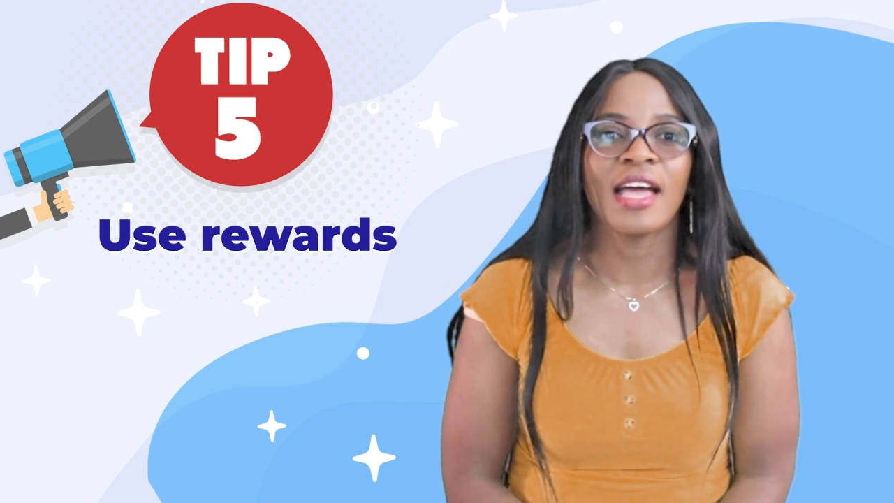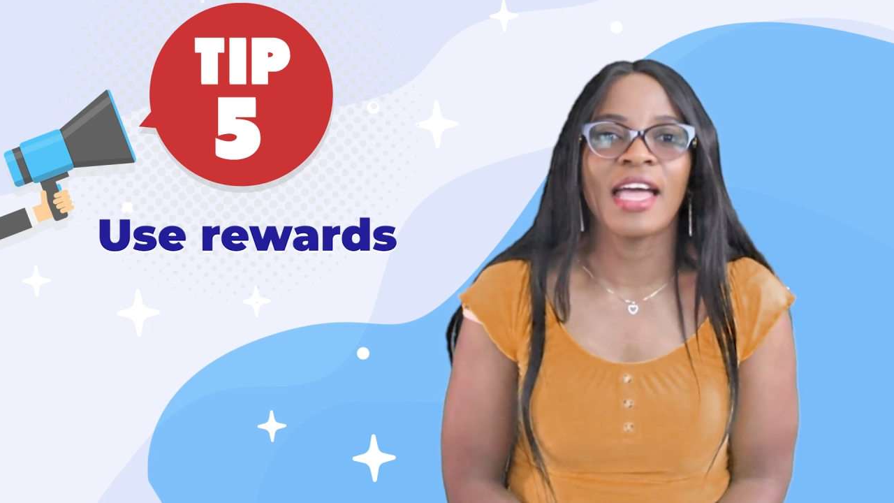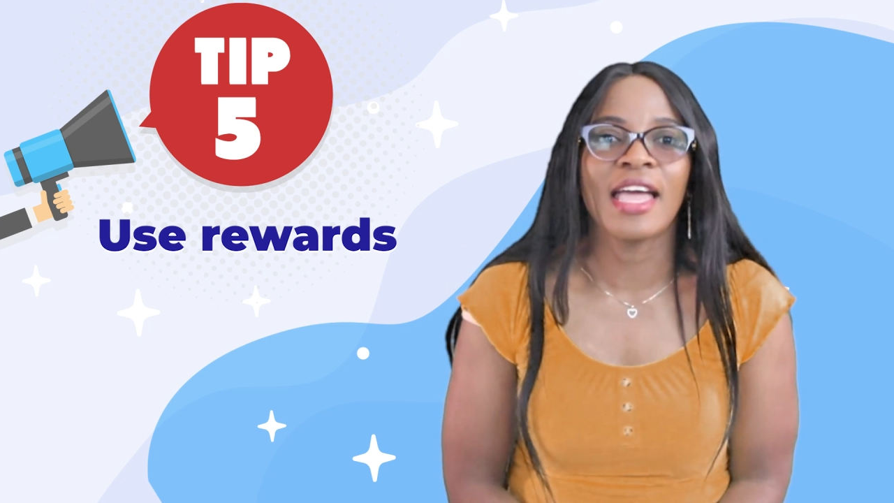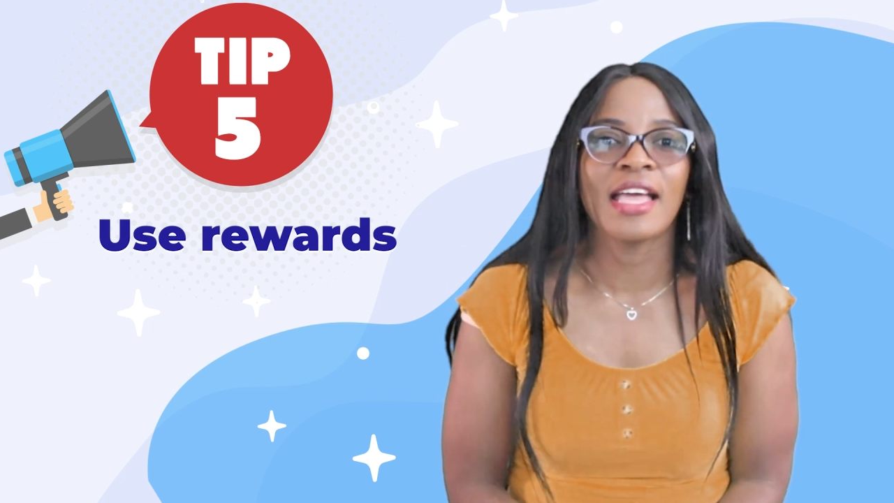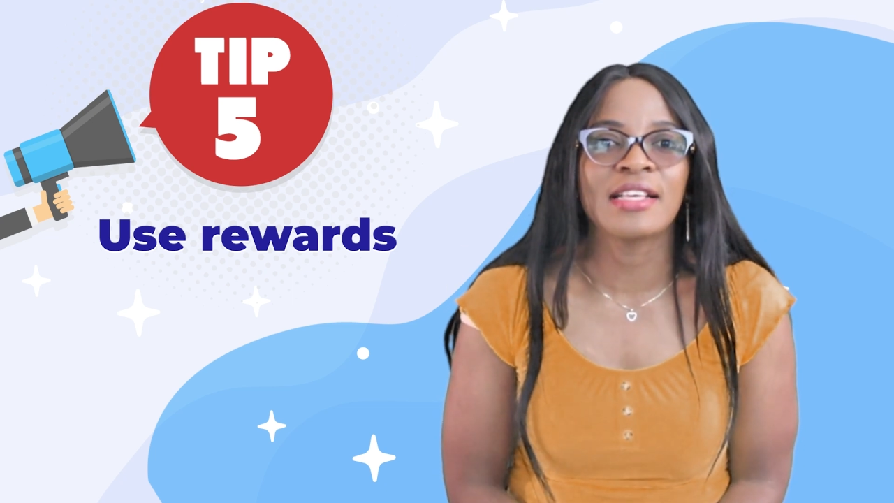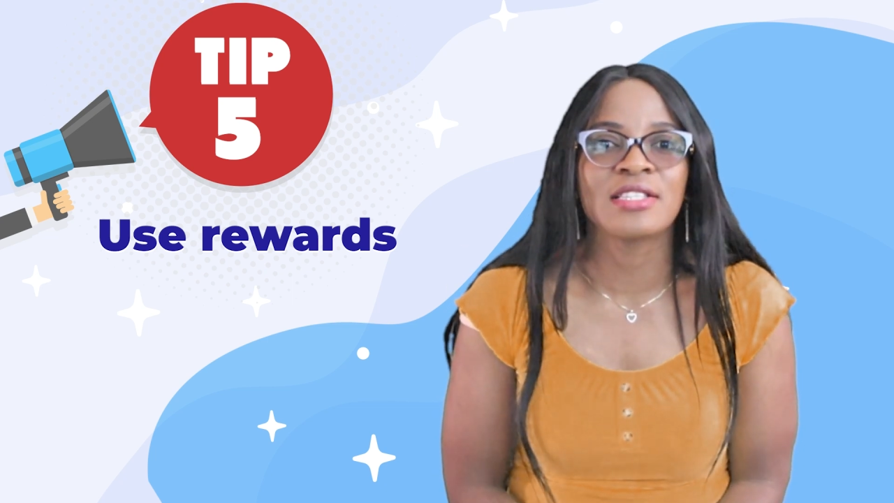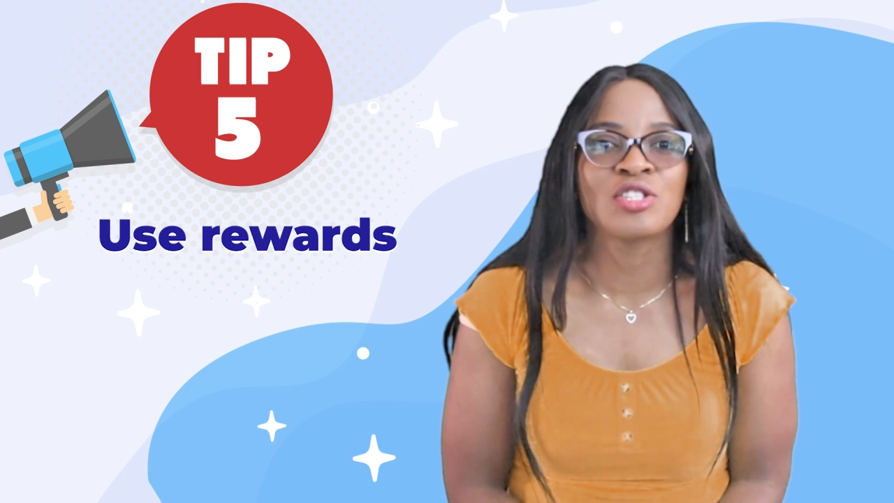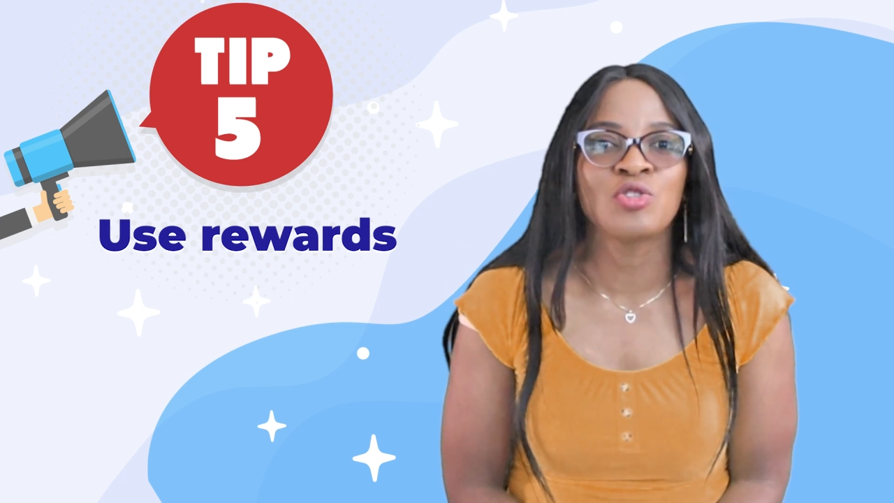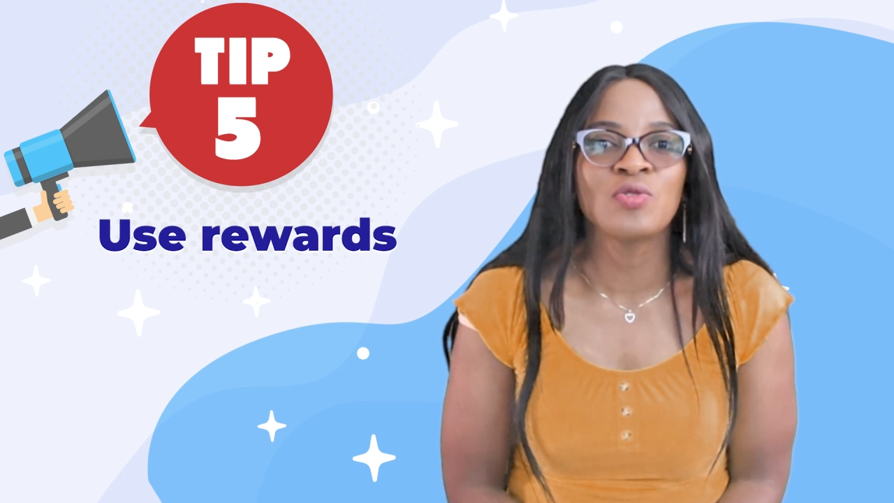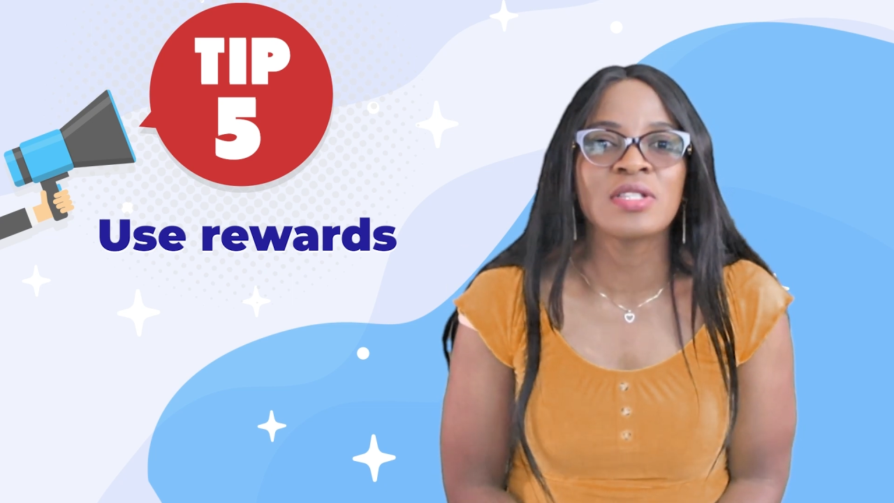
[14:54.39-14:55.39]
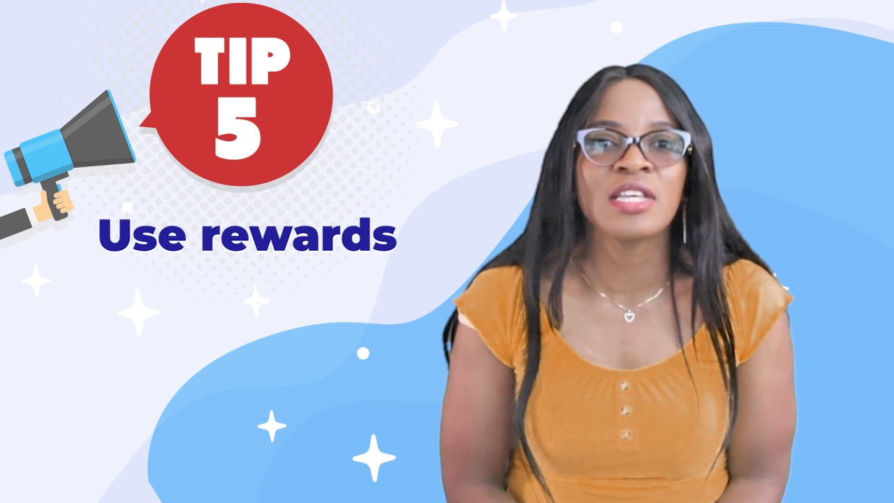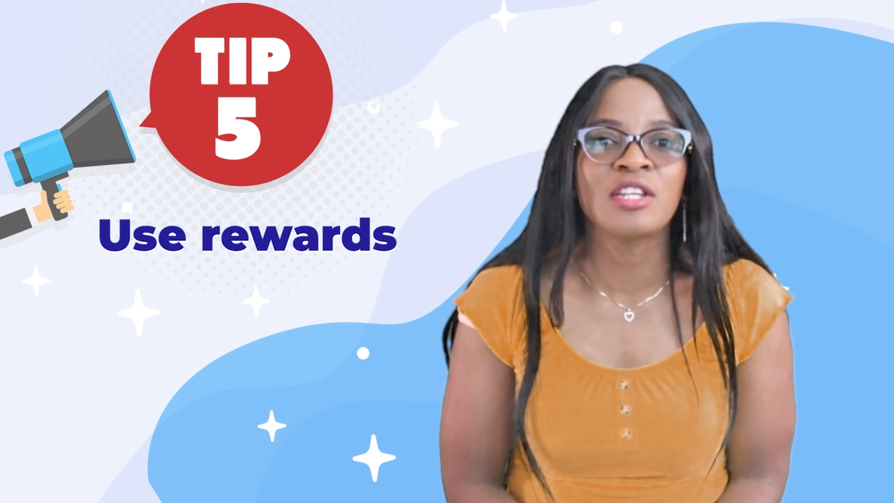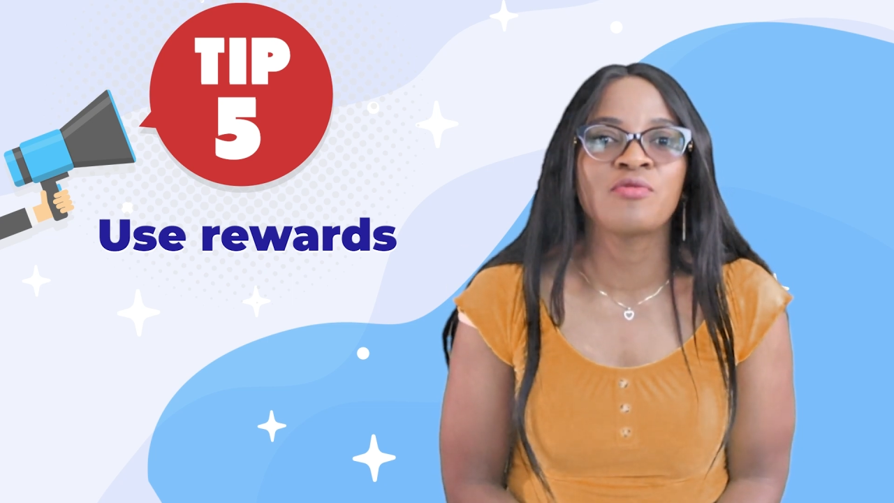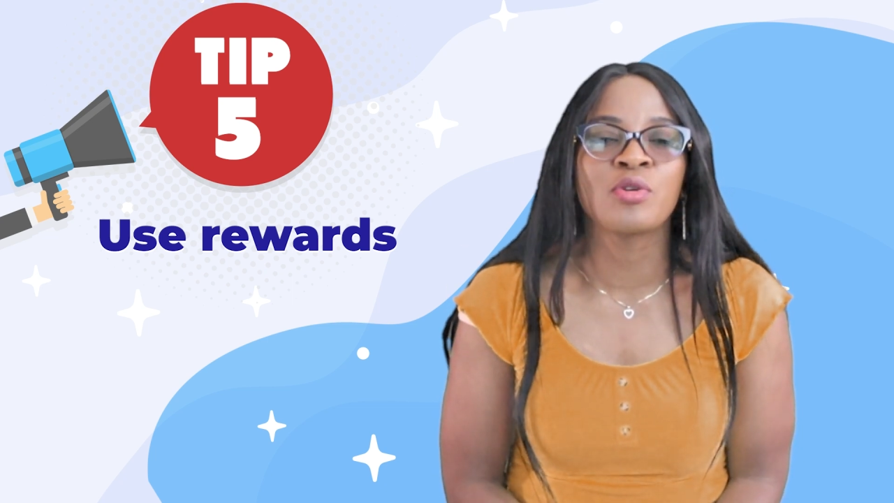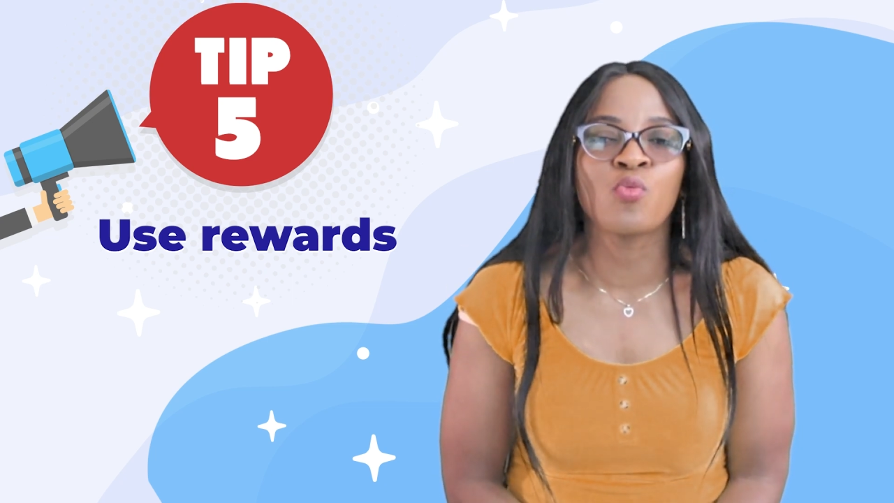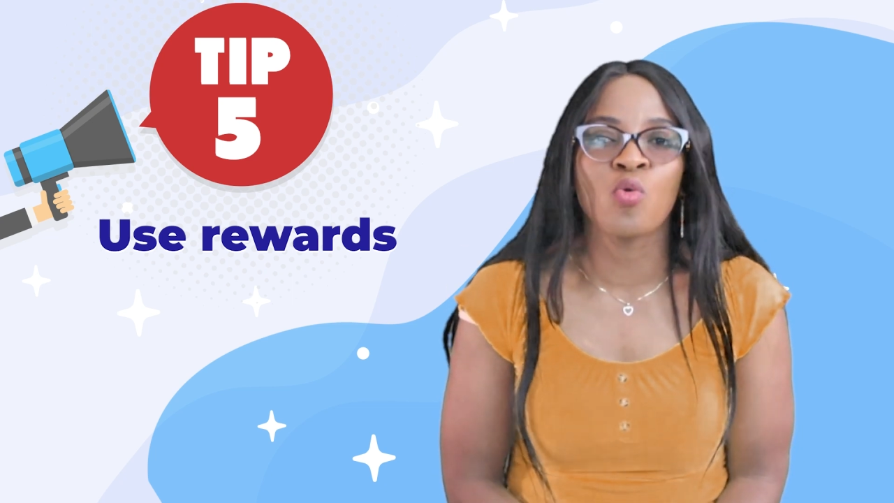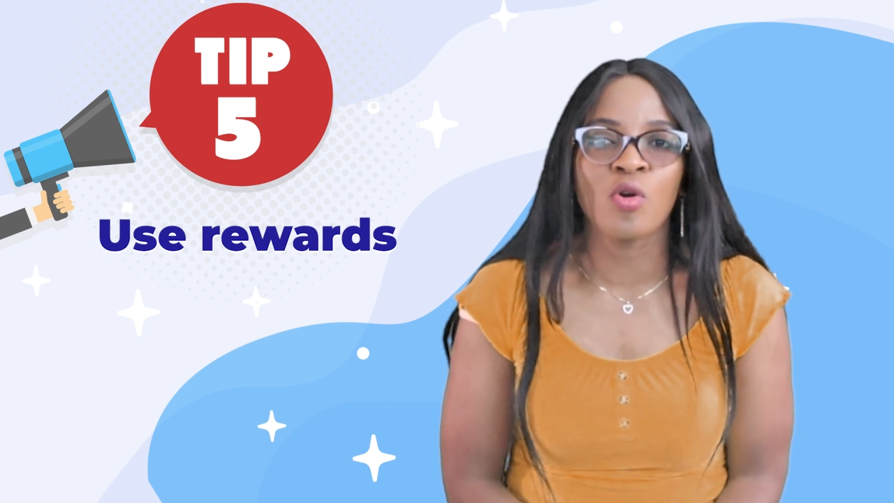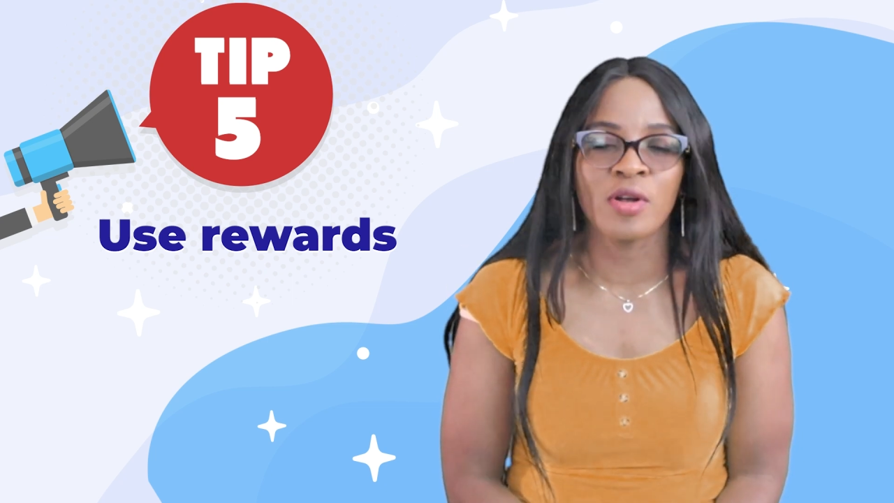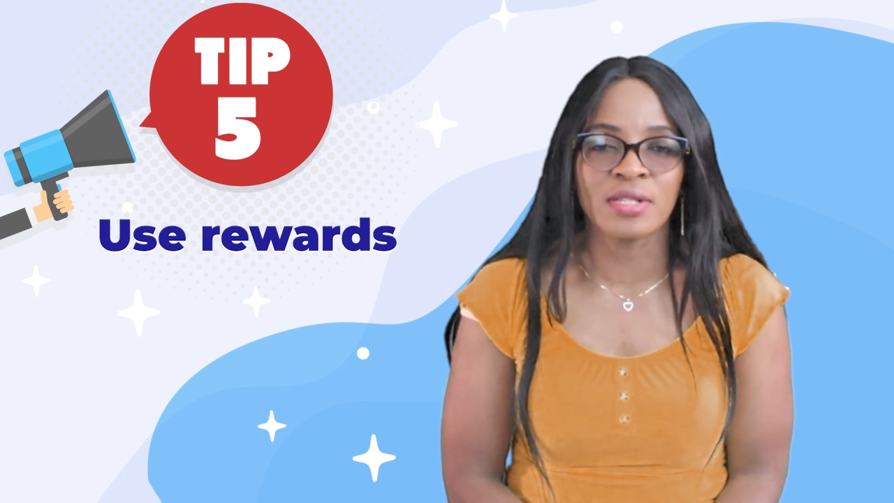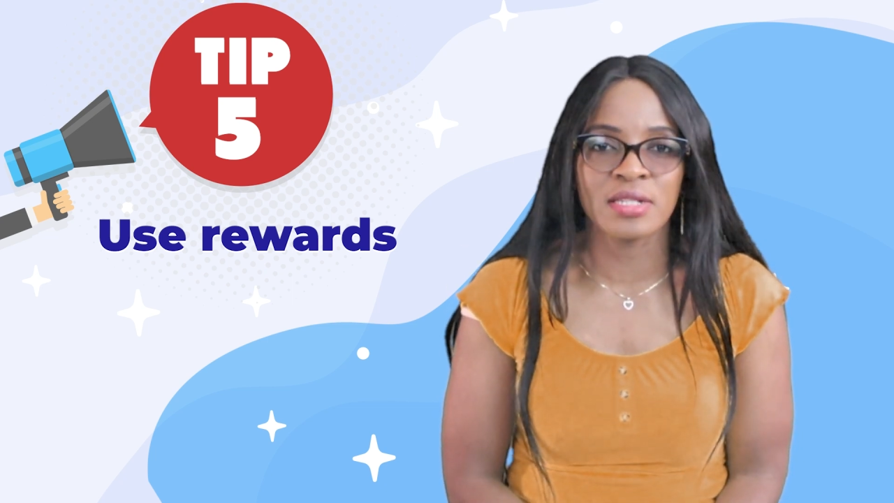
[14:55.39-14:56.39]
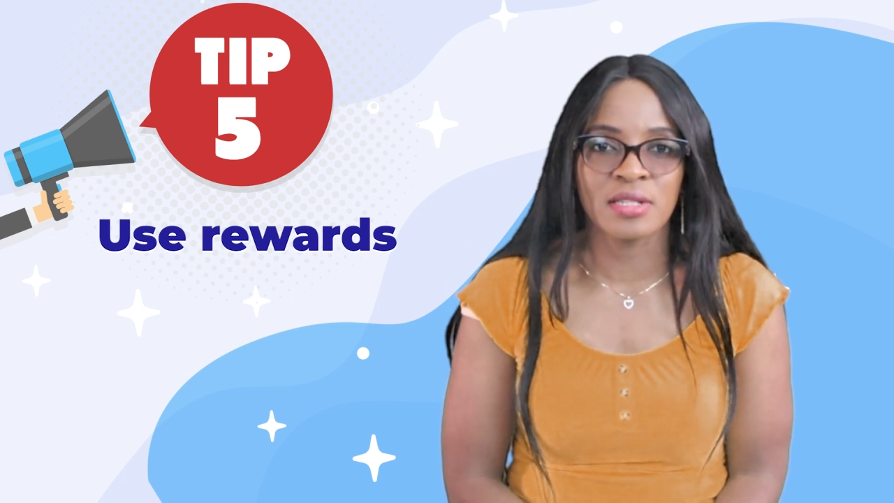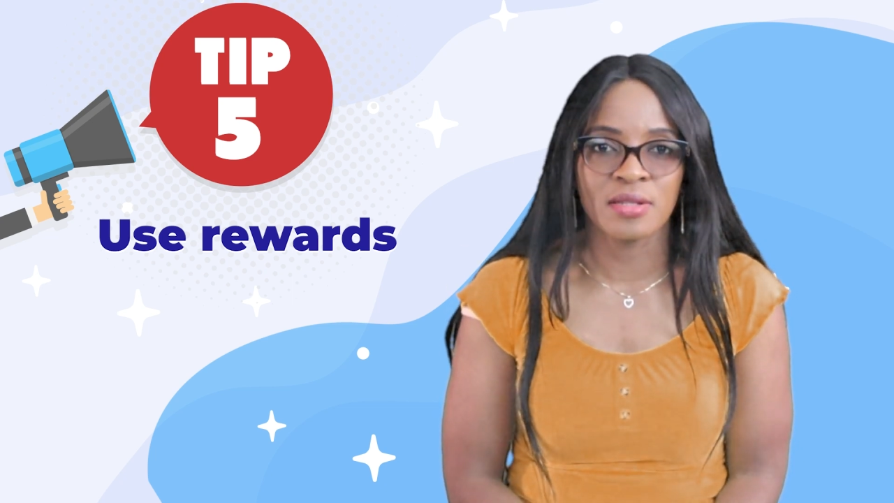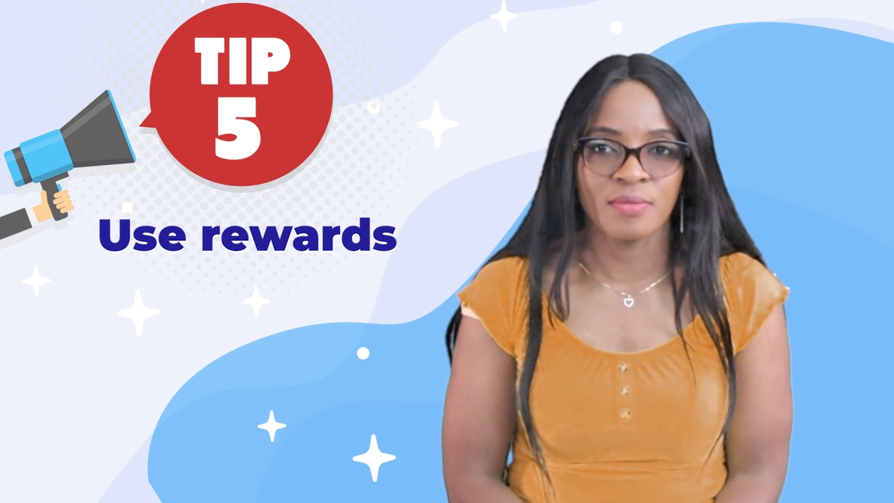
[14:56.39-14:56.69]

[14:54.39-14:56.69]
is using rewards.